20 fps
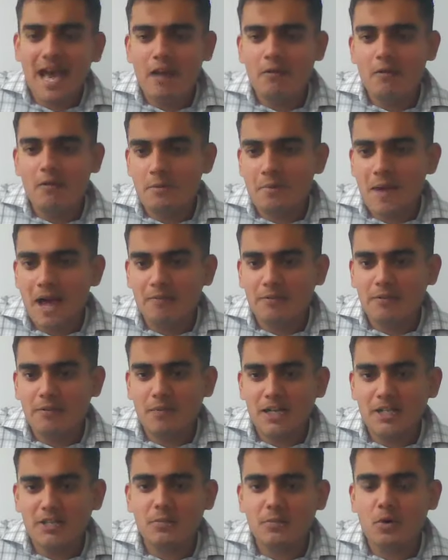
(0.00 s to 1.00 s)
I will be back with
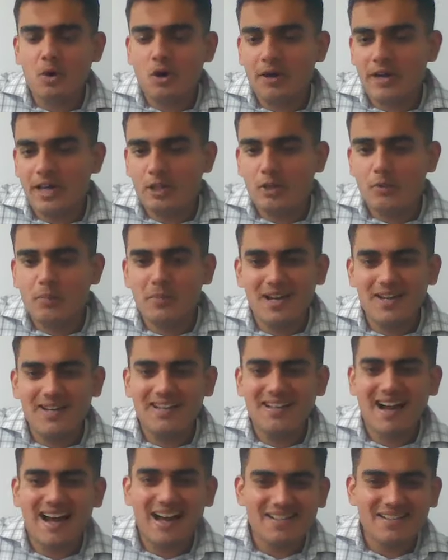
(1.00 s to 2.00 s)
much more
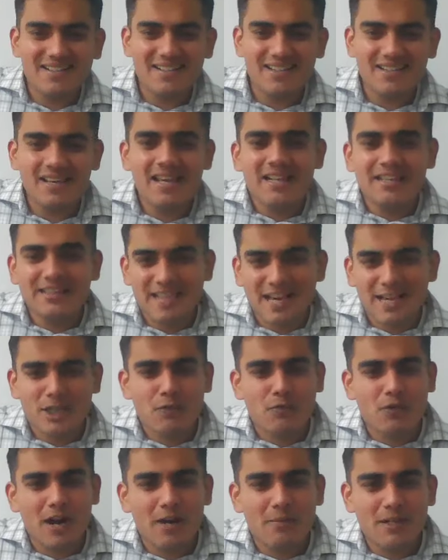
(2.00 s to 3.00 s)
illuminating content.
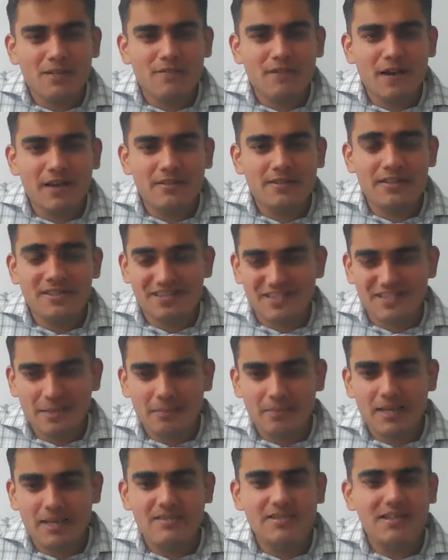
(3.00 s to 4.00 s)
Thank you very much, fellas, and
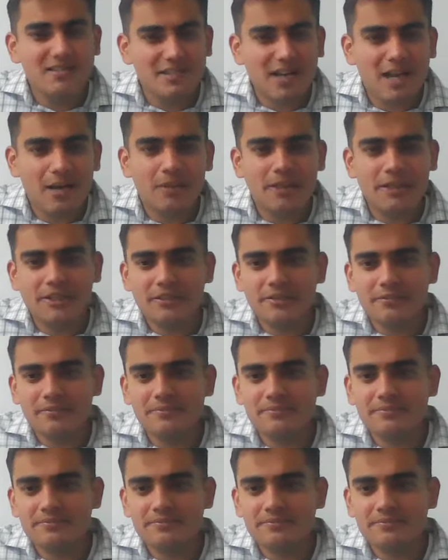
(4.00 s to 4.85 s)
stay blessed. Assalamu alaikum.